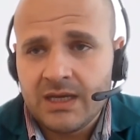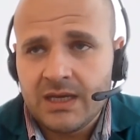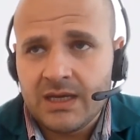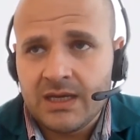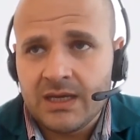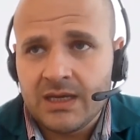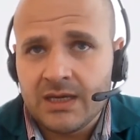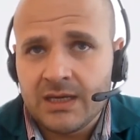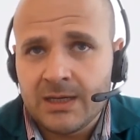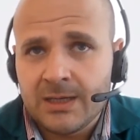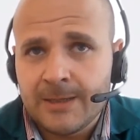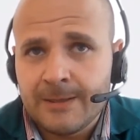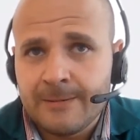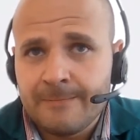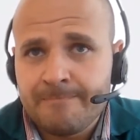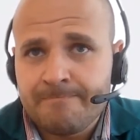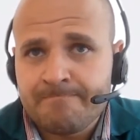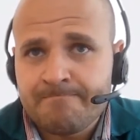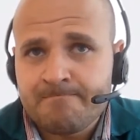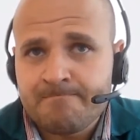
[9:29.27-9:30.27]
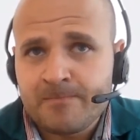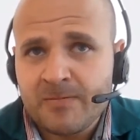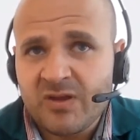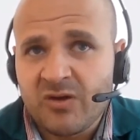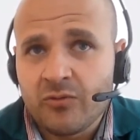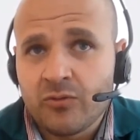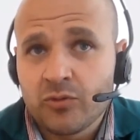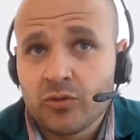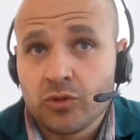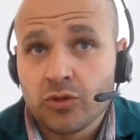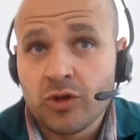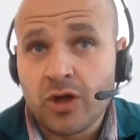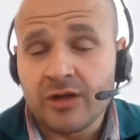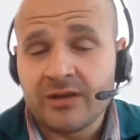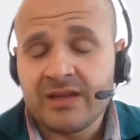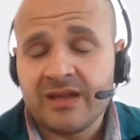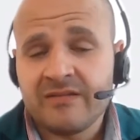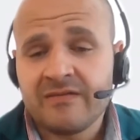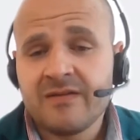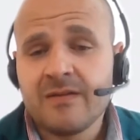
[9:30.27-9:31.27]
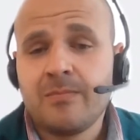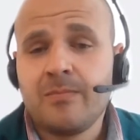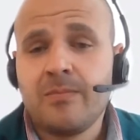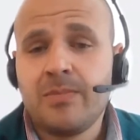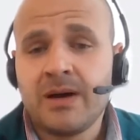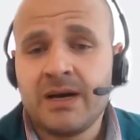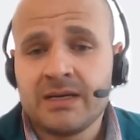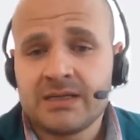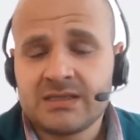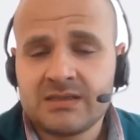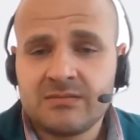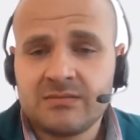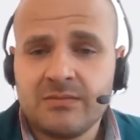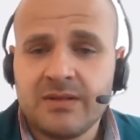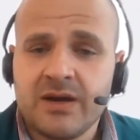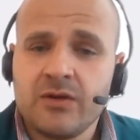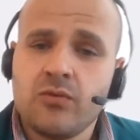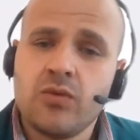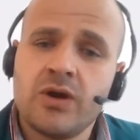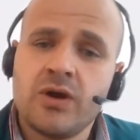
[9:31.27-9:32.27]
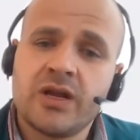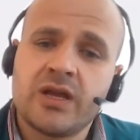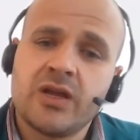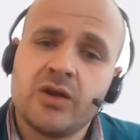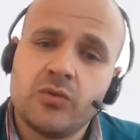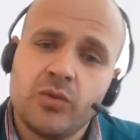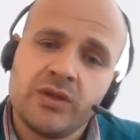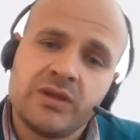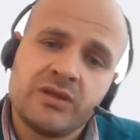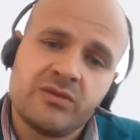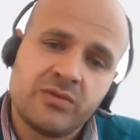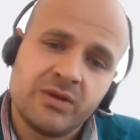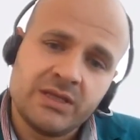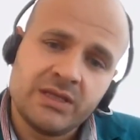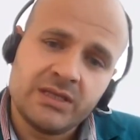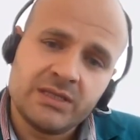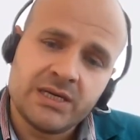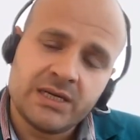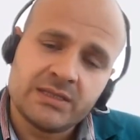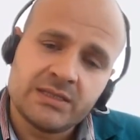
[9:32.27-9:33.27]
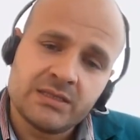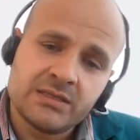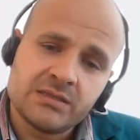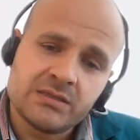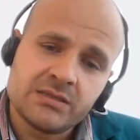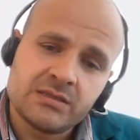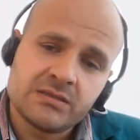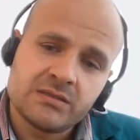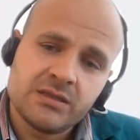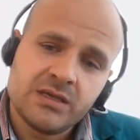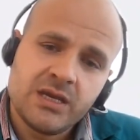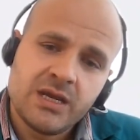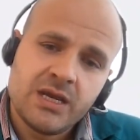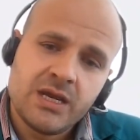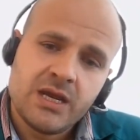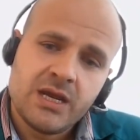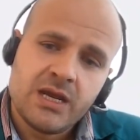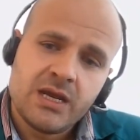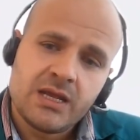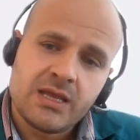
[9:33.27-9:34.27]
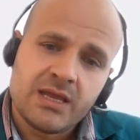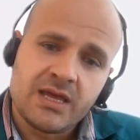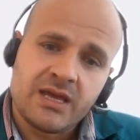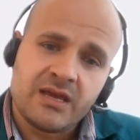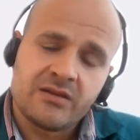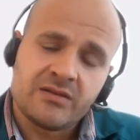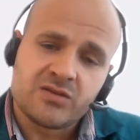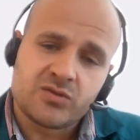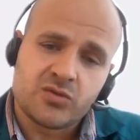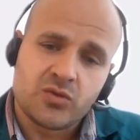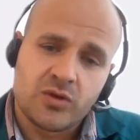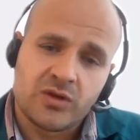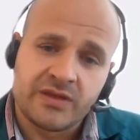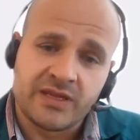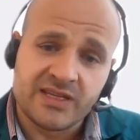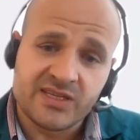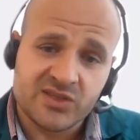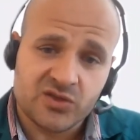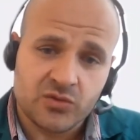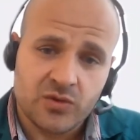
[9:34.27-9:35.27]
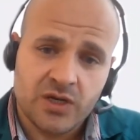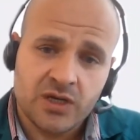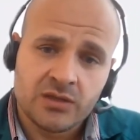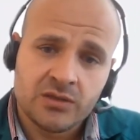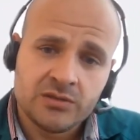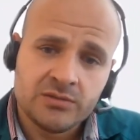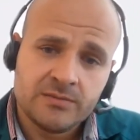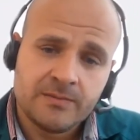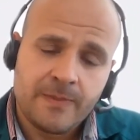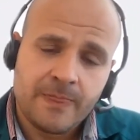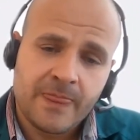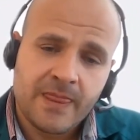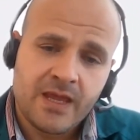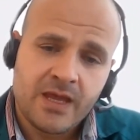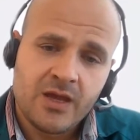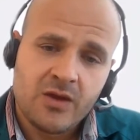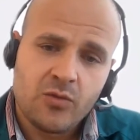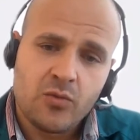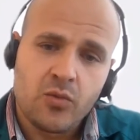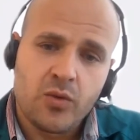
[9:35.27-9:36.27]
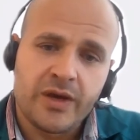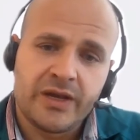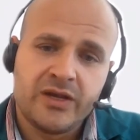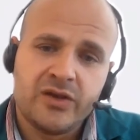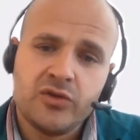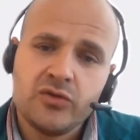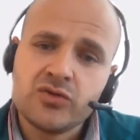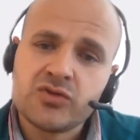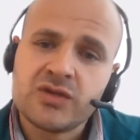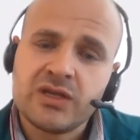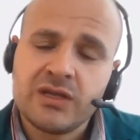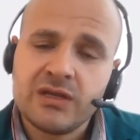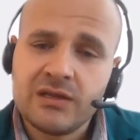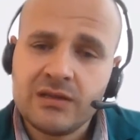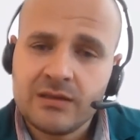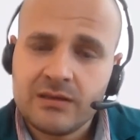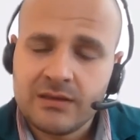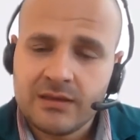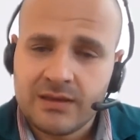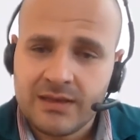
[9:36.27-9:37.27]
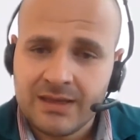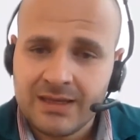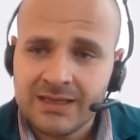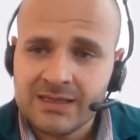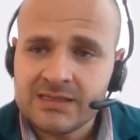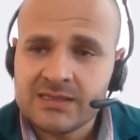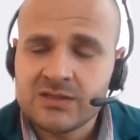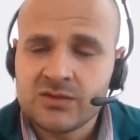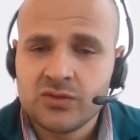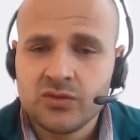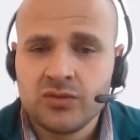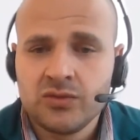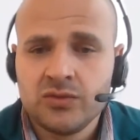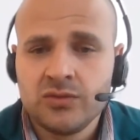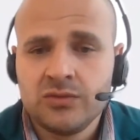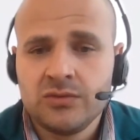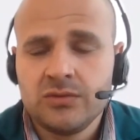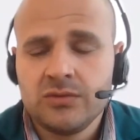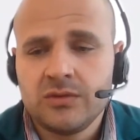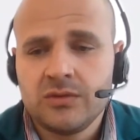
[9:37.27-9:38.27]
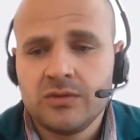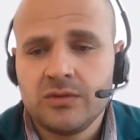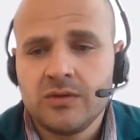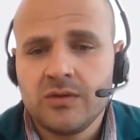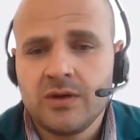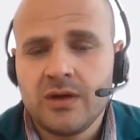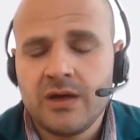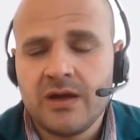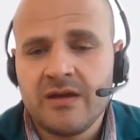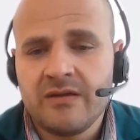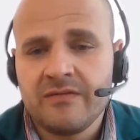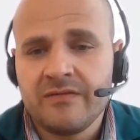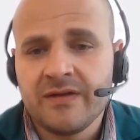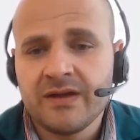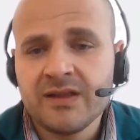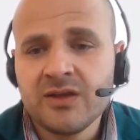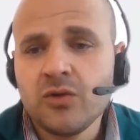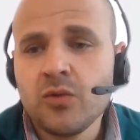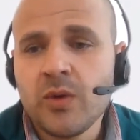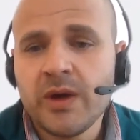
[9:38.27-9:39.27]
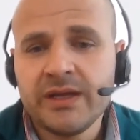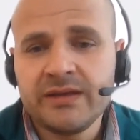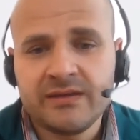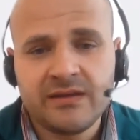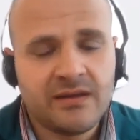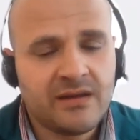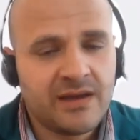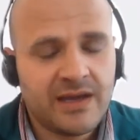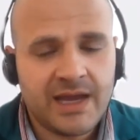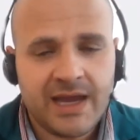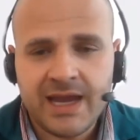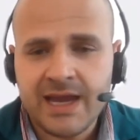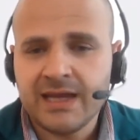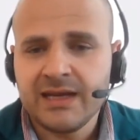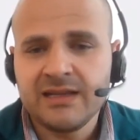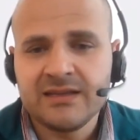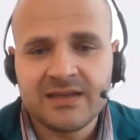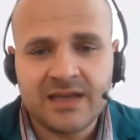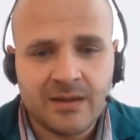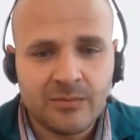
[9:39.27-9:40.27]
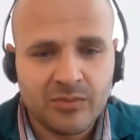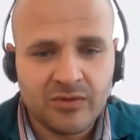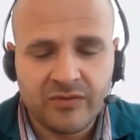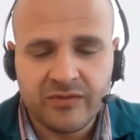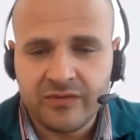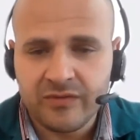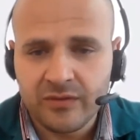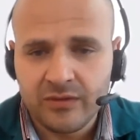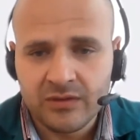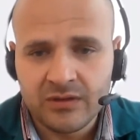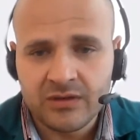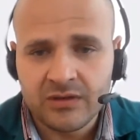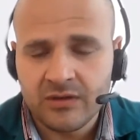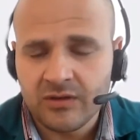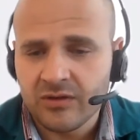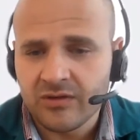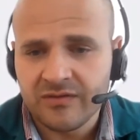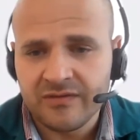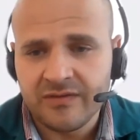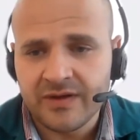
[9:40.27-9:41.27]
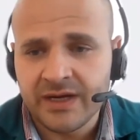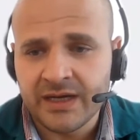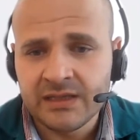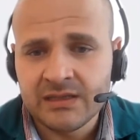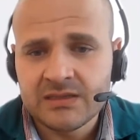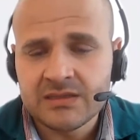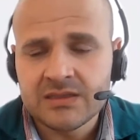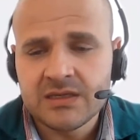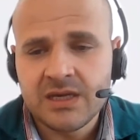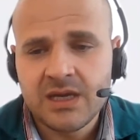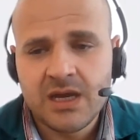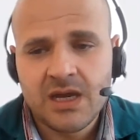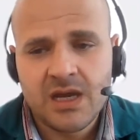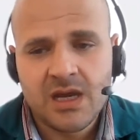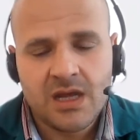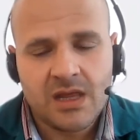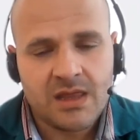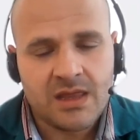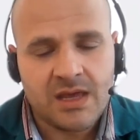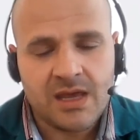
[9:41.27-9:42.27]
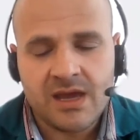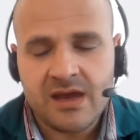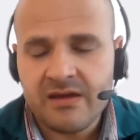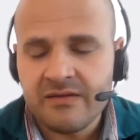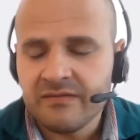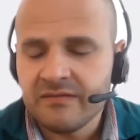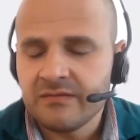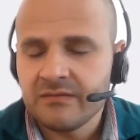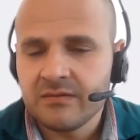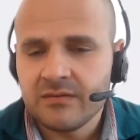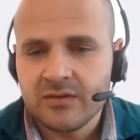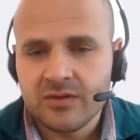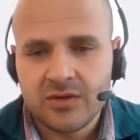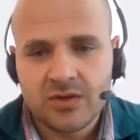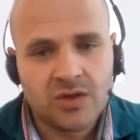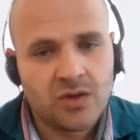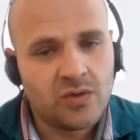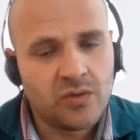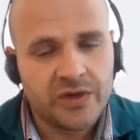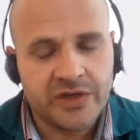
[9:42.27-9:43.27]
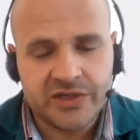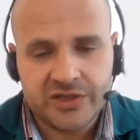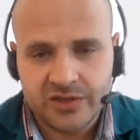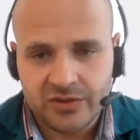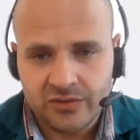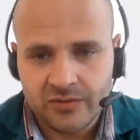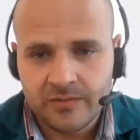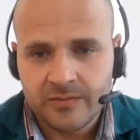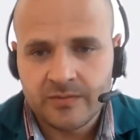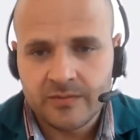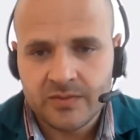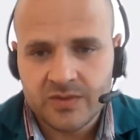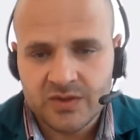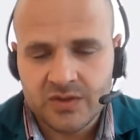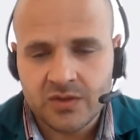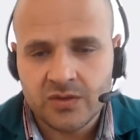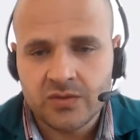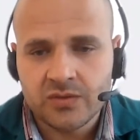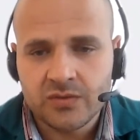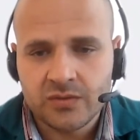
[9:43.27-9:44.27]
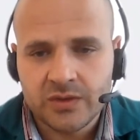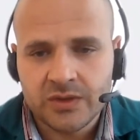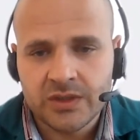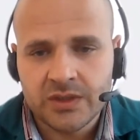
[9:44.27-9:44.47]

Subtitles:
not who do not have a past by working with 3D datas, they struggle when using this tool. Evaluating any type of folder or files, they have no issue. So